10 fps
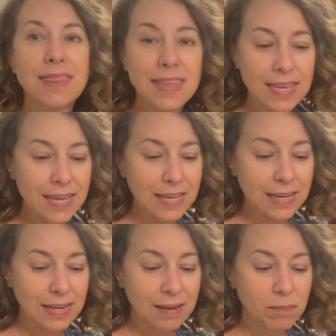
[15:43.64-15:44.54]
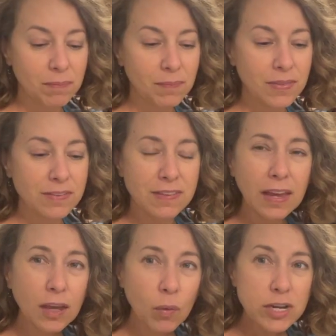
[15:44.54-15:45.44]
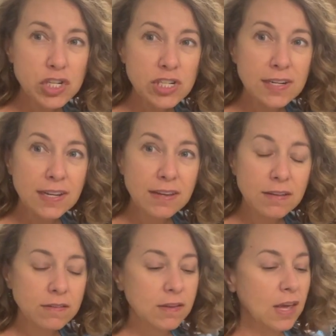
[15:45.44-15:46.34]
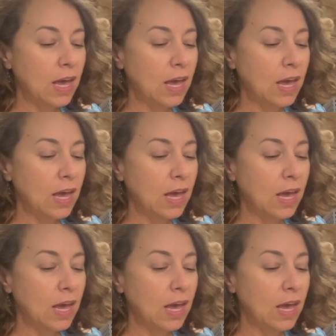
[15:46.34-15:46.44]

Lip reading: then the second question is,